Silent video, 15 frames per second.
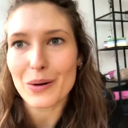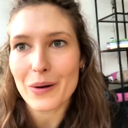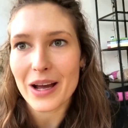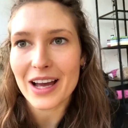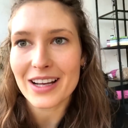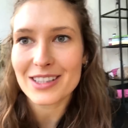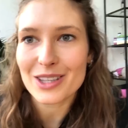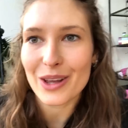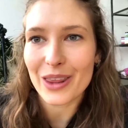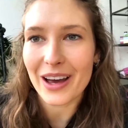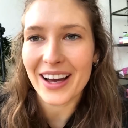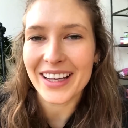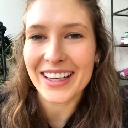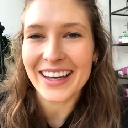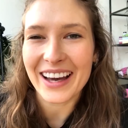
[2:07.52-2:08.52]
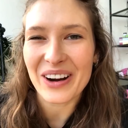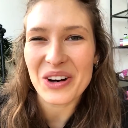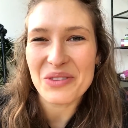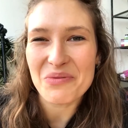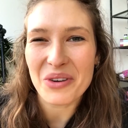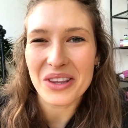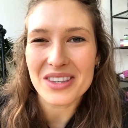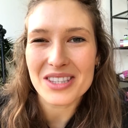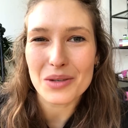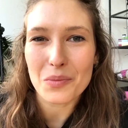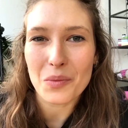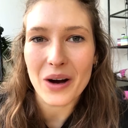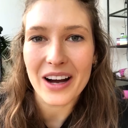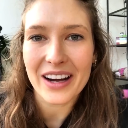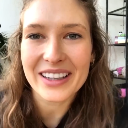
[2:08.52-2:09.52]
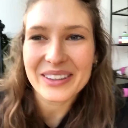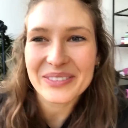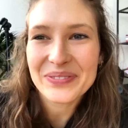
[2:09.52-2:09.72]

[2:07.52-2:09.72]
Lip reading: quick so that I can get on with some work.